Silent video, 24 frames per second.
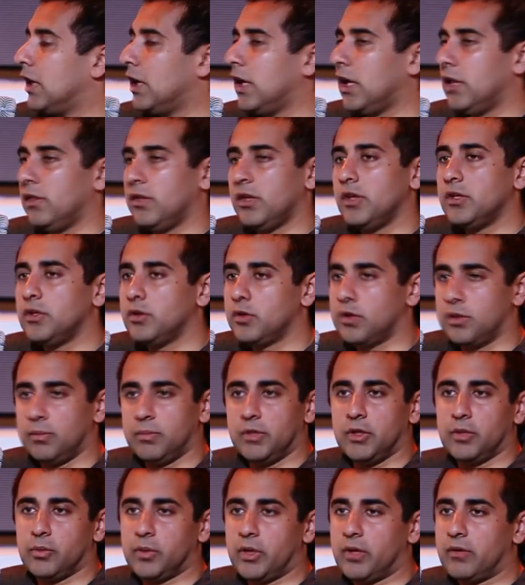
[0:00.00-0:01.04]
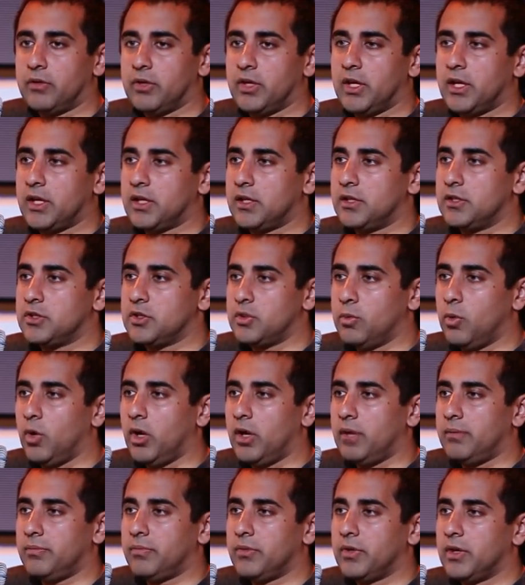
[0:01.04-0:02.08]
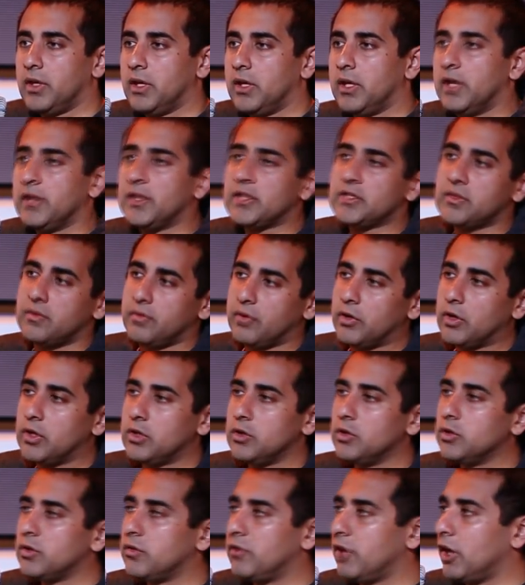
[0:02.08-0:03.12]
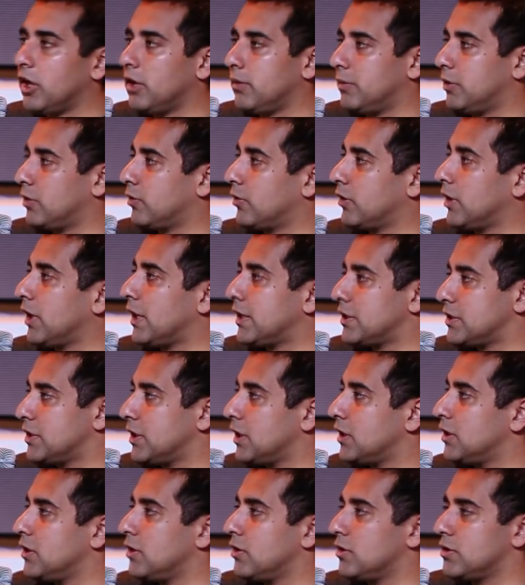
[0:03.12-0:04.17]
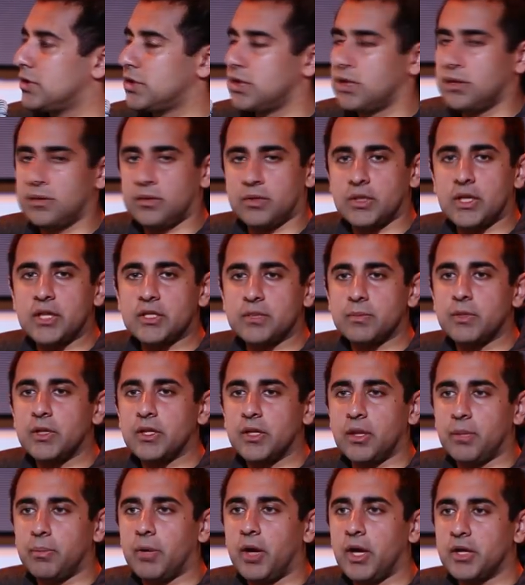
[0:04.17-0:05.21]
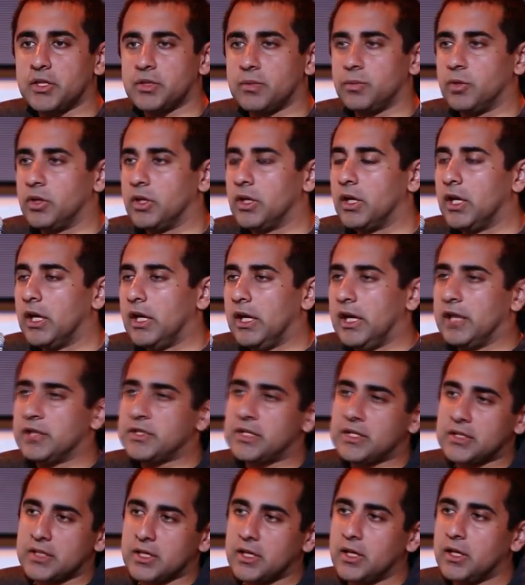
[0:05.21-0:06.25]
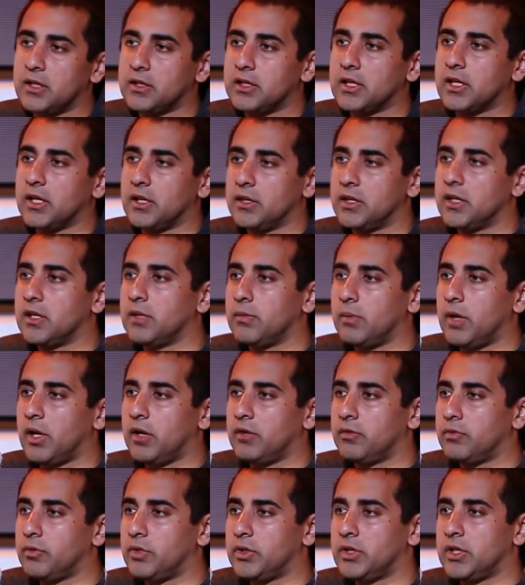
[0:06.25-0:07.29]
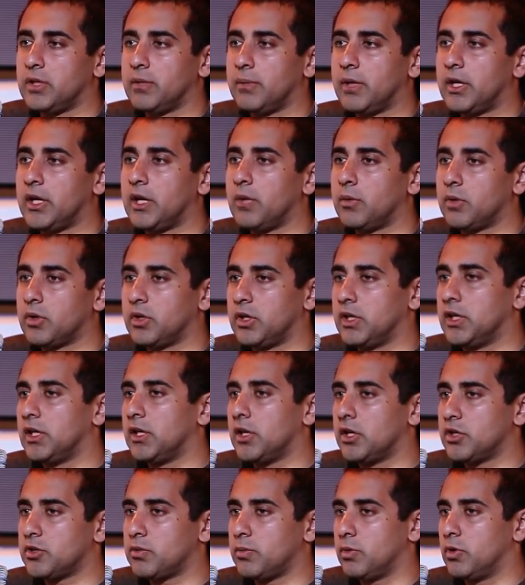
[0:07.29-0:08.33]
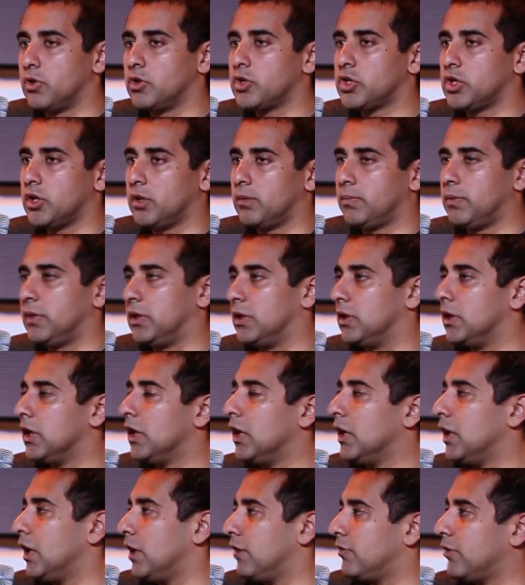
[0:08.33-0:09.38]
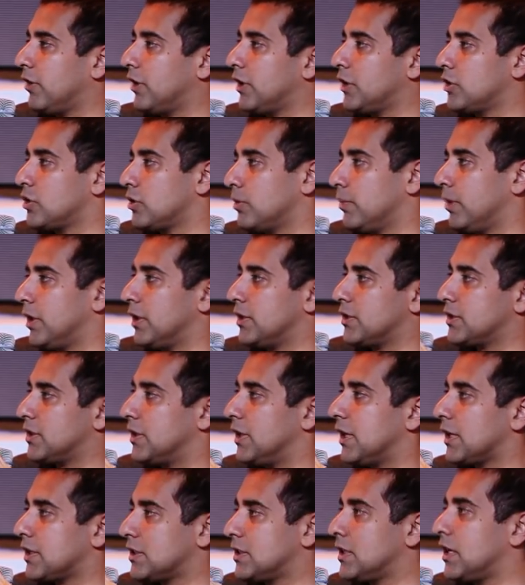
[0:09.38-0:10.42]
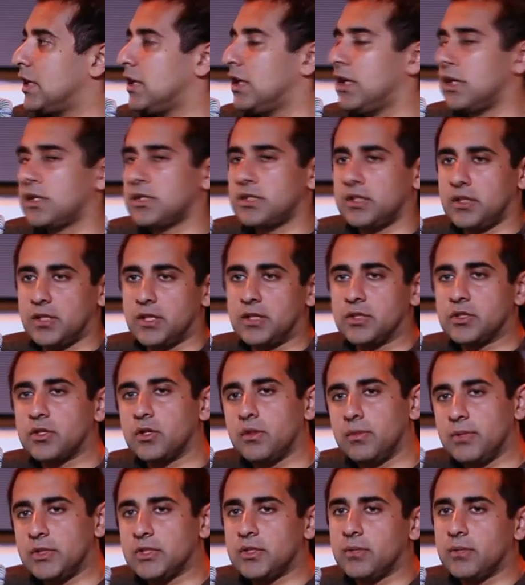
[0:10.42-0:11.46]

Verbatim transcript: and then you can build whatever the heck it is you want. And that's a very new development over the last 10 years that's made that possible. And so that's the kind of thing I think about if we think about how we're going to get entrepreneurship and financial independence the next 10x. I think it's going to be